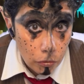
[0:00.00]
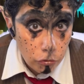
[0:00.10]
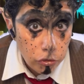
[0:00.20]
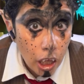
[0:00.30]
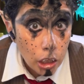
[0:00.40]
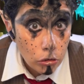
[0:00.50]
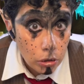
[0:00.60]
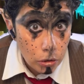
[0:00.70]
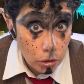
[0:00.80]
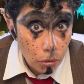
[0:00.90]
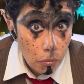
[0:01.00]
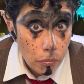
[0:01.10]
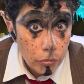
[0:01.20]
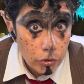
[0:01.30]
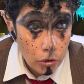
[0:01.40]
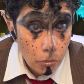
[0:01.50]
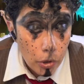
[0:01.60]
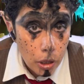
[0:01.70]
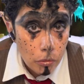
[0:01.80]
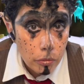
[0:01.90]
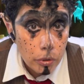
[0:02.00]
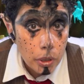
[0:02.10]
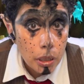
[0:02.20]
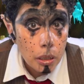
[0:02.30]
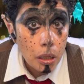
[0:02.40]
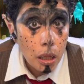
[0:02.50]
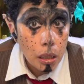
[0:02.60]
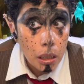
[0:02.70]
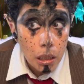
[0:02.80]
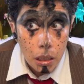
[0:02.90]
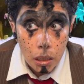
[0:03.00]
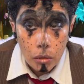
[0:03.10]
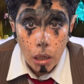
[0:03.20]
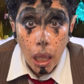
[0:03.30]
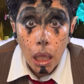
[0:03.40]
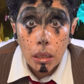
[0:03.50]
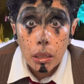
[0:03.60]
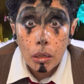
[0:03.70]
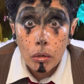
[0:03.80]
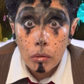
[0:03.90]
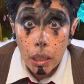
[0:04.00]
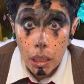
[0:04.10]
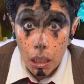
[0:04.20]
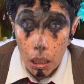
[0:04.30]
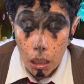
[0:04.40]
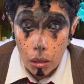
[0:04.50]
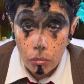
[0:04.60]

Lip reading: fascism, some of the real antiquated,